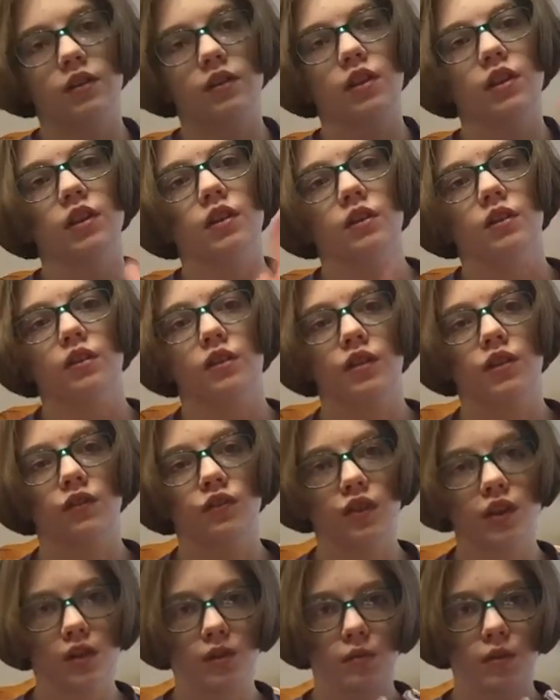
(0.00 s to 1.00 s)

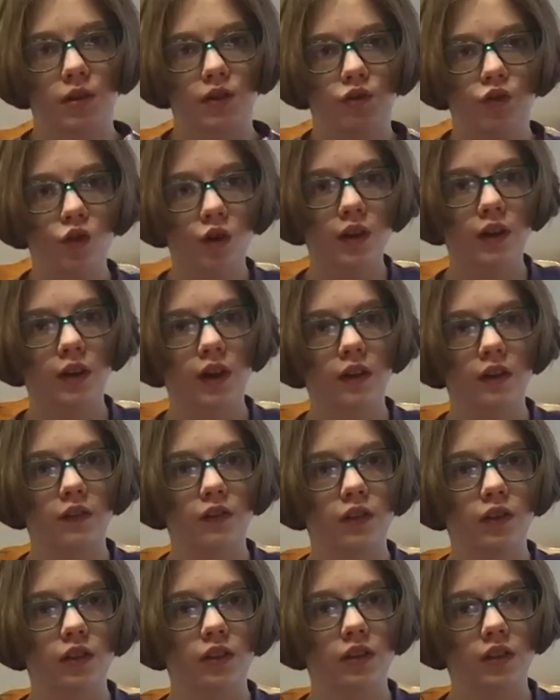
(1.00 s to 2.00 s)
if there were 4
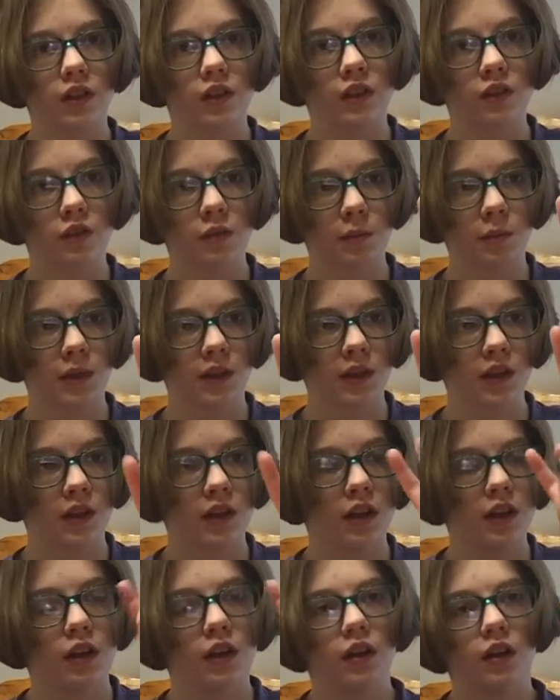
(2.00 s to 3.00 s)
levels, it would be
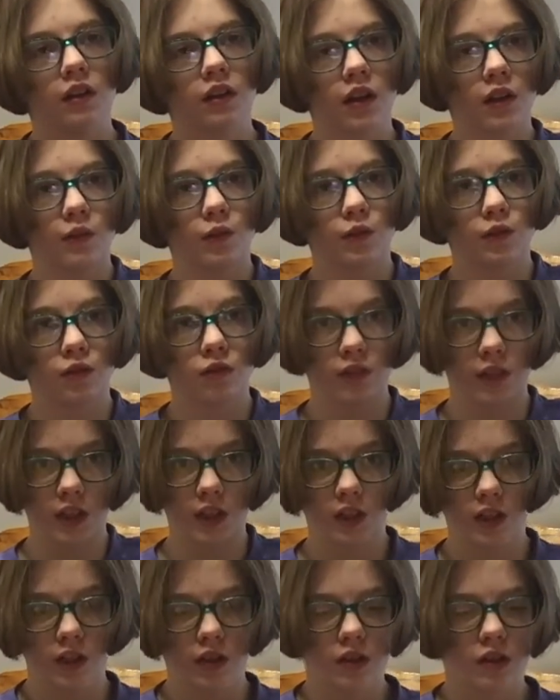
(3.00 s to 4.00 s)
level
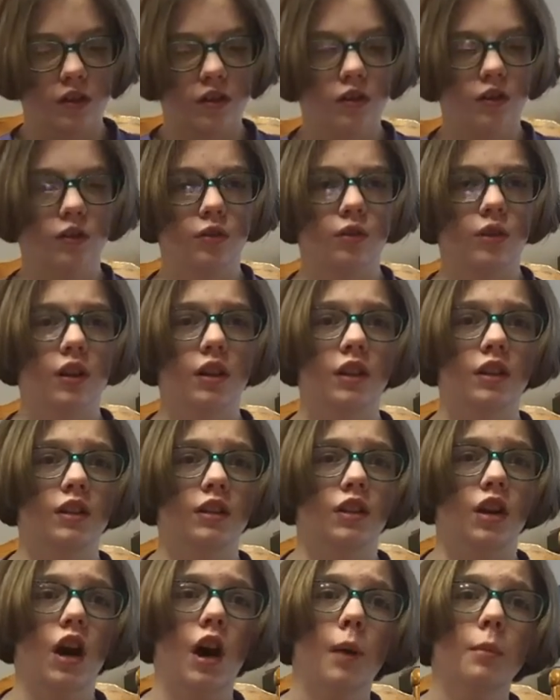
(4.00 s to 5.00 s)
3. So not
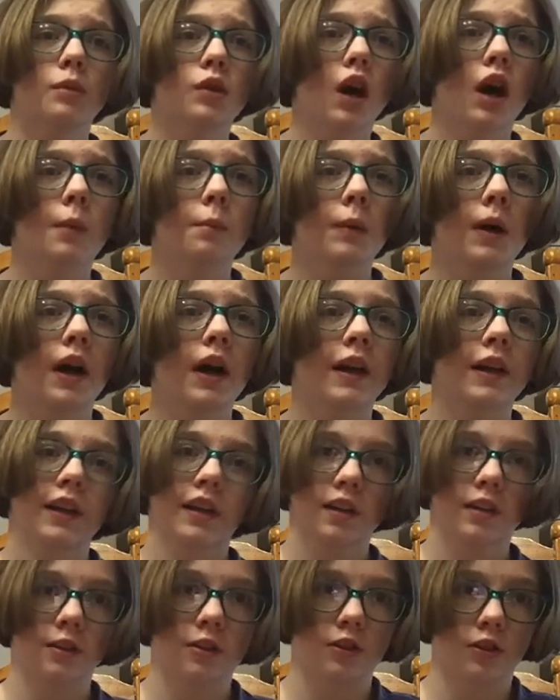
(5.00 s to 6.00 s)
top, I
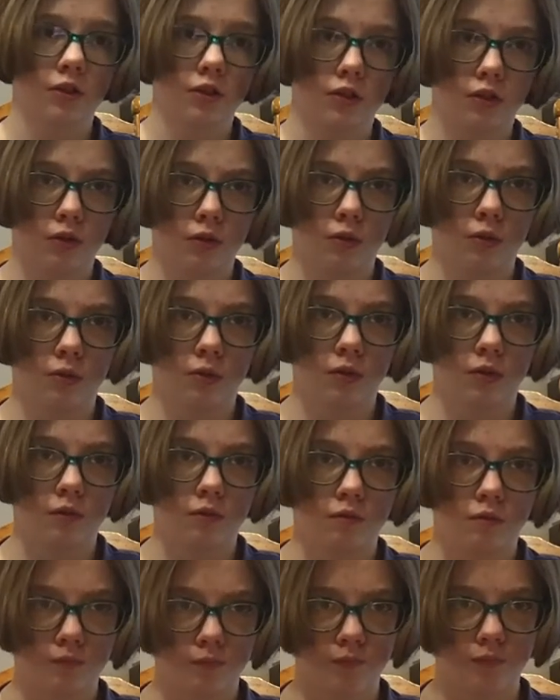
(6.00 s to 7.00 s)
can't do
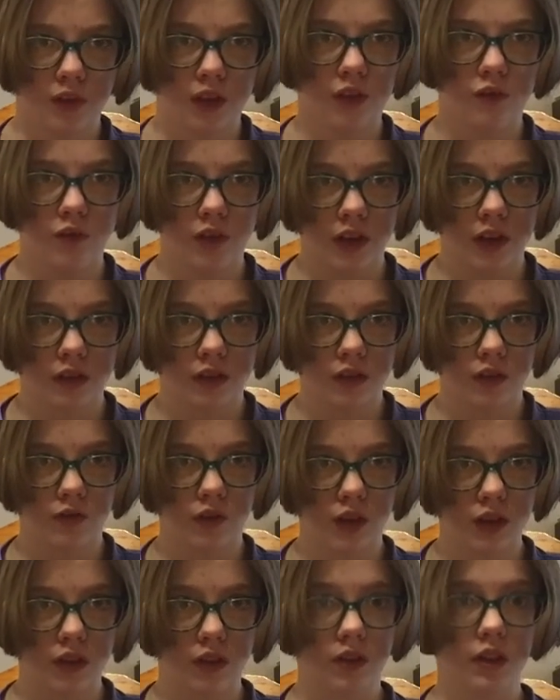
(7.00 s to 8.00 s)
advanced
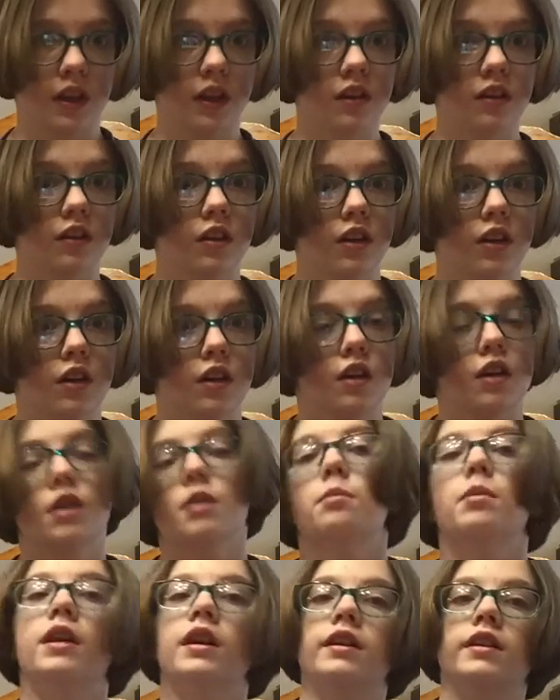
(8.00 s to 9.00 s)
yet,
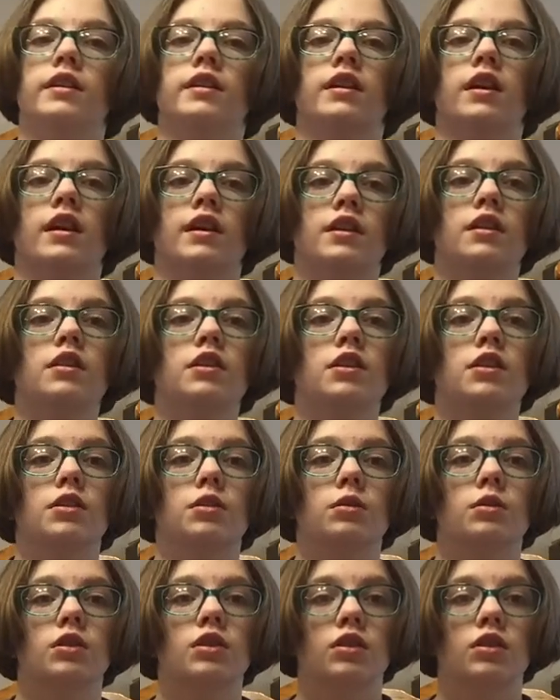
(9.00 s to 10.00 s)
but I can do